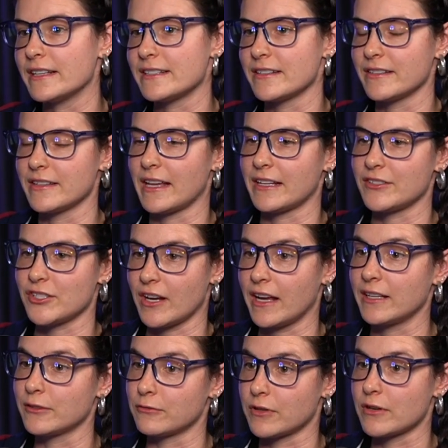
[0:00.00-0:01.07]
until that
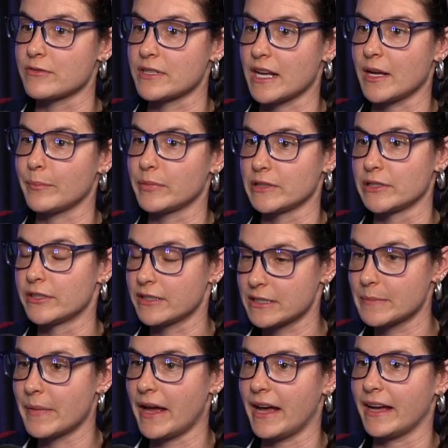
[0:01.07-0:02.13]
child grows up, looks
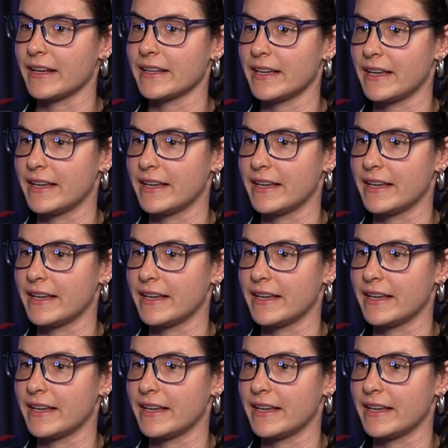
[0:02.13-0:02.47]
back,